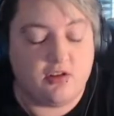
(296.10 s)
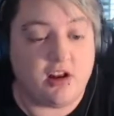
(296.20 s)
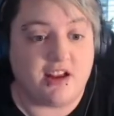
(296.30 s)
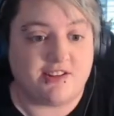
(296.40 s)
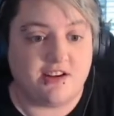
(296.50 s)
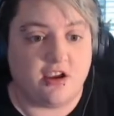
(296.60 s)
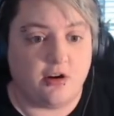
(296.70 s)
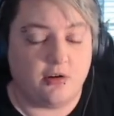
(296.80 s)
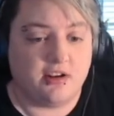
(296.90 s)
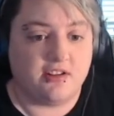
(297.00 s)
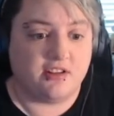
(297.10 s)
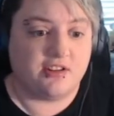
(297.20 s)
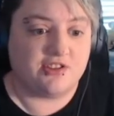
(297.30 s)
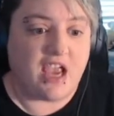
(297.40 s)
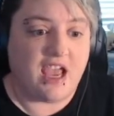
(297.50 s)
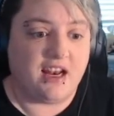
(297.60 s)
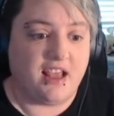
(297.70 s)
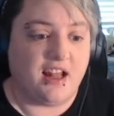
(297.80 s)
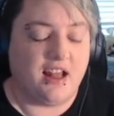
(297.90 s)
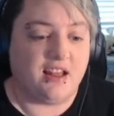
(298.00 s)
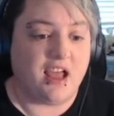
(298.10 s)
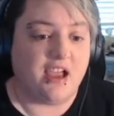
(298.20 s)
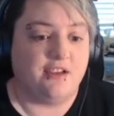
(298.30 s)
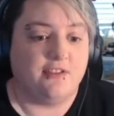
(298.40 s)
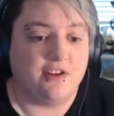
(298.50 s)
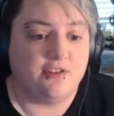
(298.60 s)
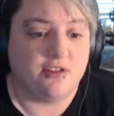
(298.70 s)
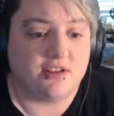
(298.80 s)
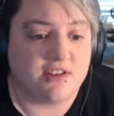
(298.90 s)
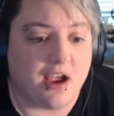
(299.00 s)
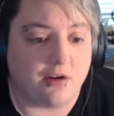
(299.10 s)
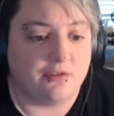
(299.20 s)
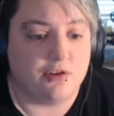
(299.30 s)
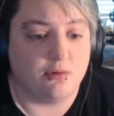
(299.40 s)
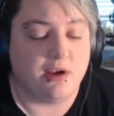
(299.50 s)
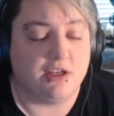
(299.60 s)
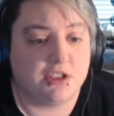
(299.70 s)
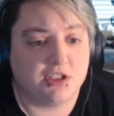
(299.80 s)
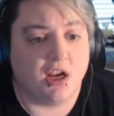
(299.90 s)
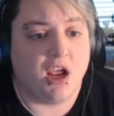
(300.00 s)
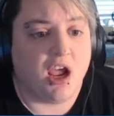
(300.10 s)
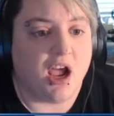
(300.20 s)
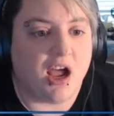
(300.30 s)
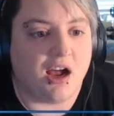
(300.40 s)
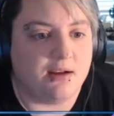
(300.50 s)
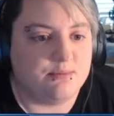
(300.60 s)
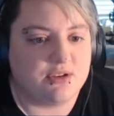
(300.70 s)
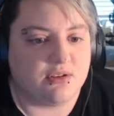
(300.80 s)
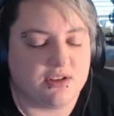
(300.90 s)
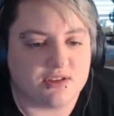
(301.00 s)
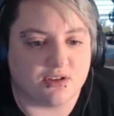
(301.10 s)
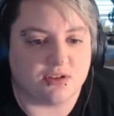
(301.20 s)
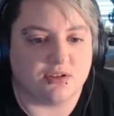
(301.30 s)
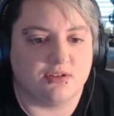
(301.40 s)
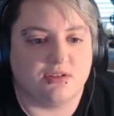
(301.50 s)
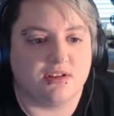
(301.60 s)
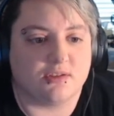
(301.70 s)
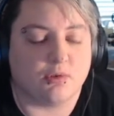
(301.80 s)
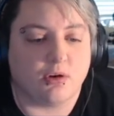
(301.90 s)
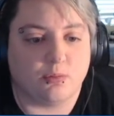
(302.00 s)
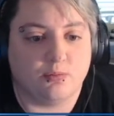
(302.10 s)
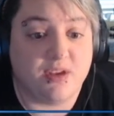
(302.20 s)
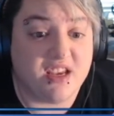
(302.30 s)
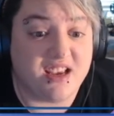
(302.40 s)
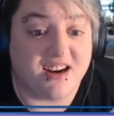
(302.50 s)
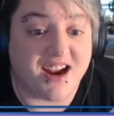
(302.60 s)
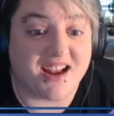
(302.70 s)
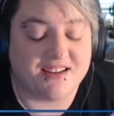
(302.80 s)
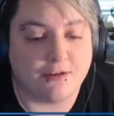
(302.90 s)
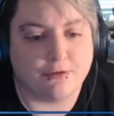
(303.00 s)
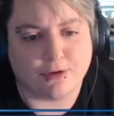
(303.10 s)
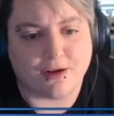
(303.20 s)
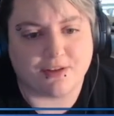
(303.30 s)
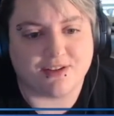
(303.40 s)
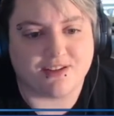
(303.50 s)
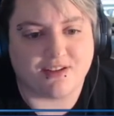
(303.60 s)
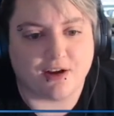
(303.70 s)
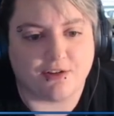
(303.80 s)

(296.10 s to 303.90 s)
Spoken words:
can actually go into the chat live and do this now if you wish. So this will be interactive throughout this entire